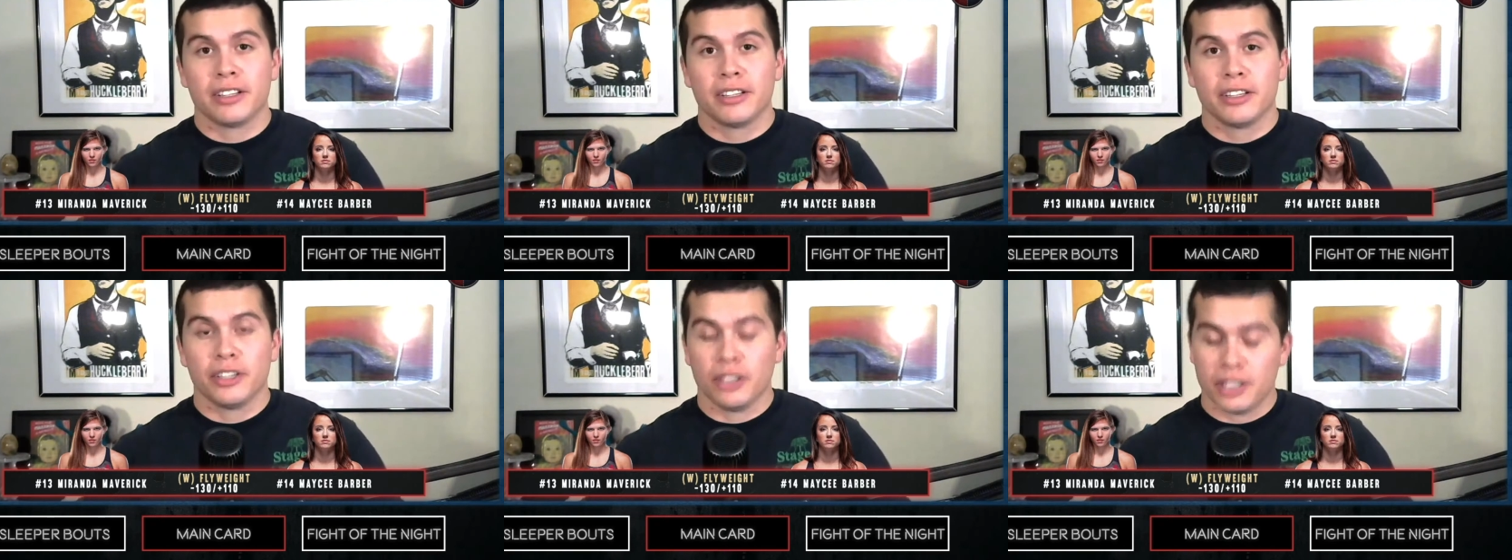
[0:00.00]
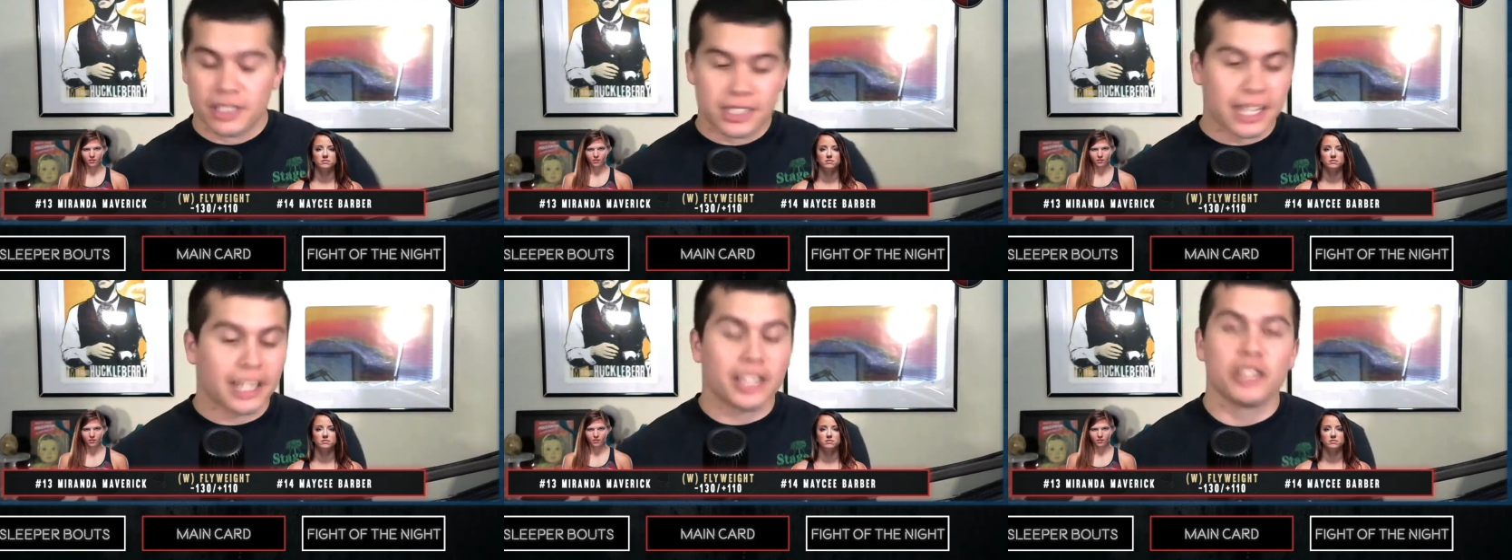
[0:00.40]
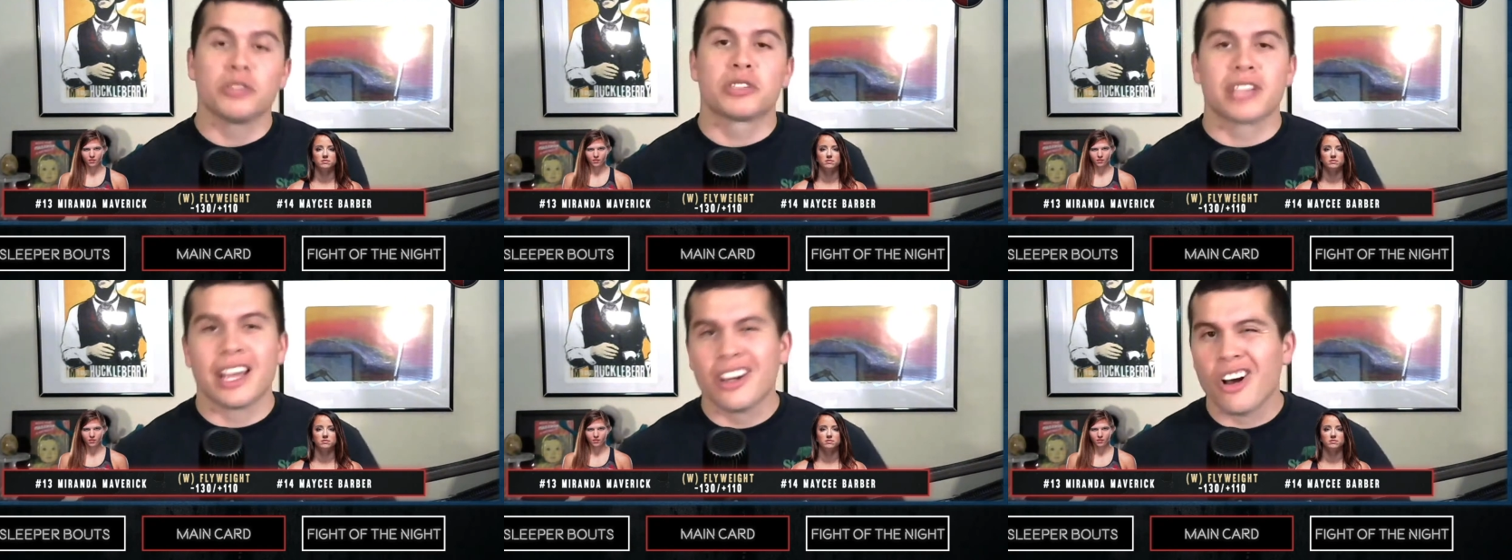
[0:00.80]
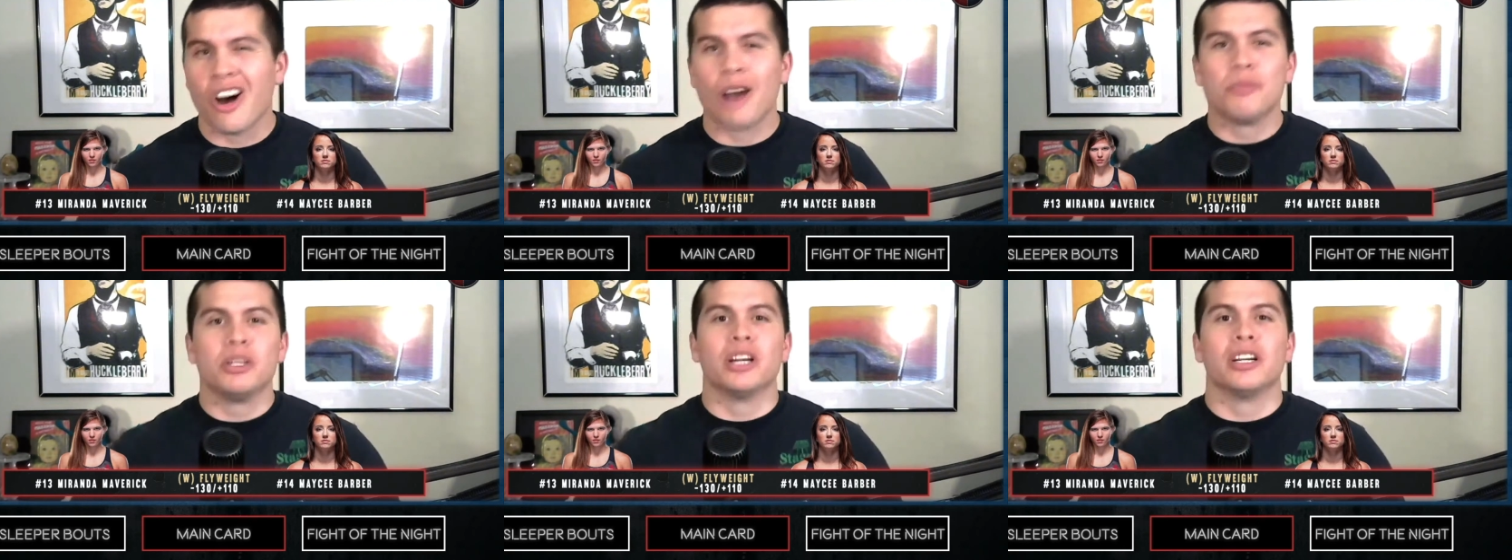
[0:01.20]
The second you say no,
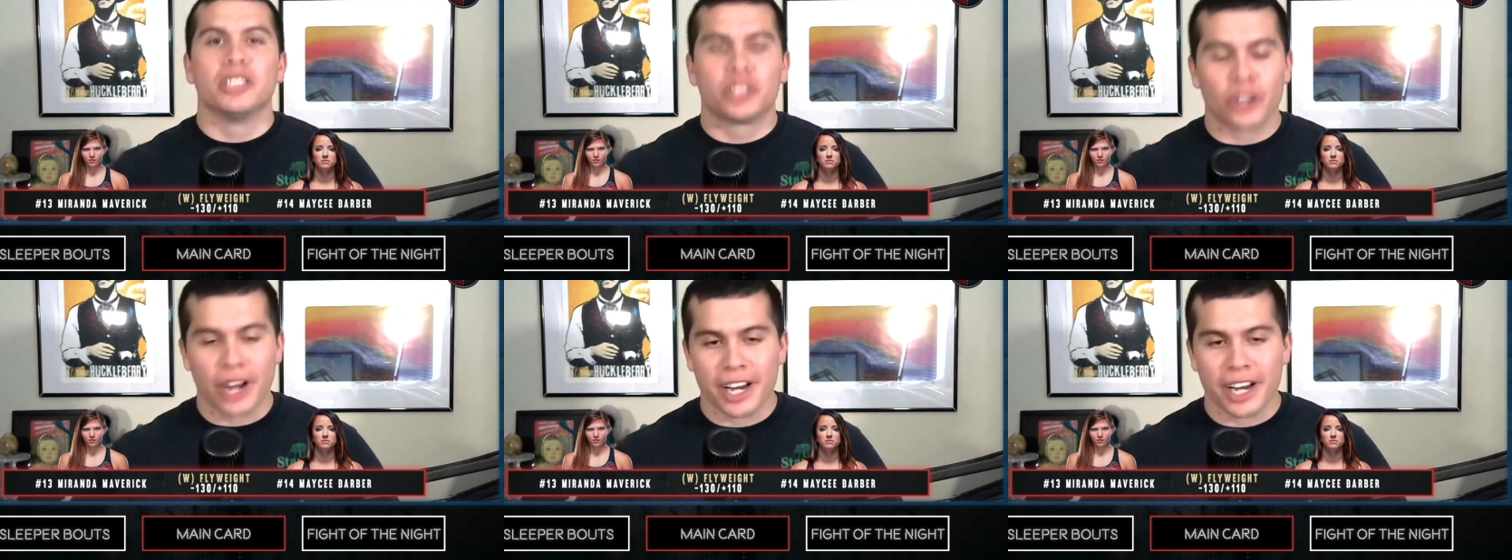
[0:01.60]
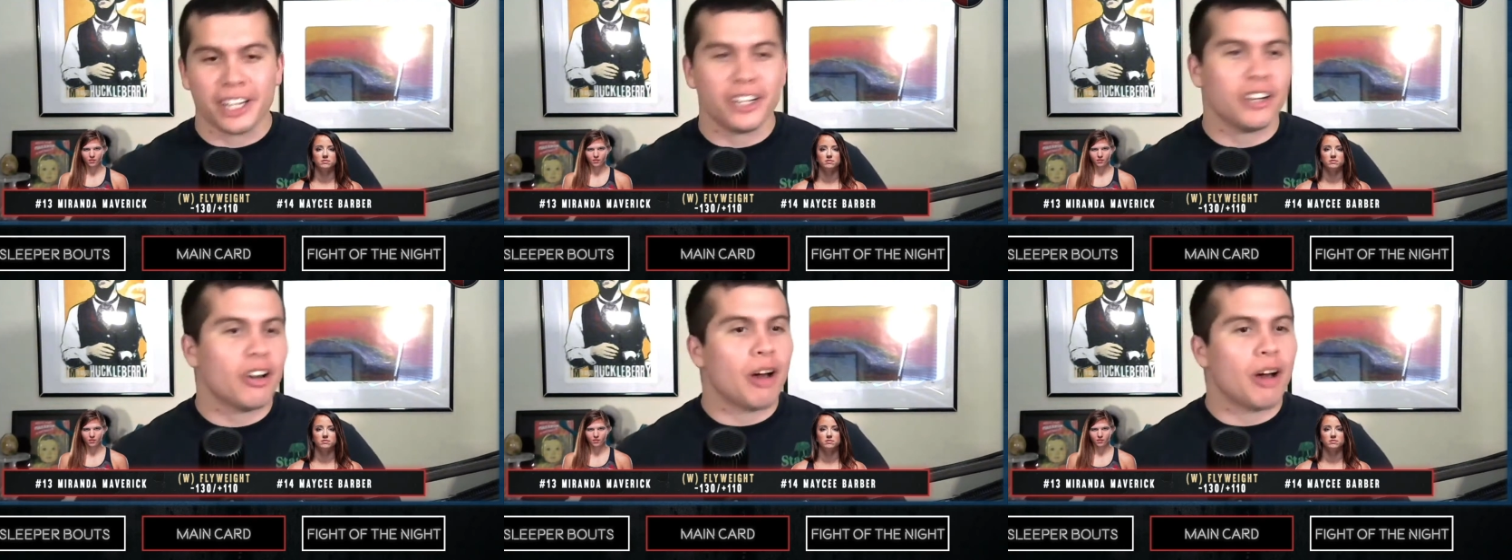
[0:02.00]
I'm done training.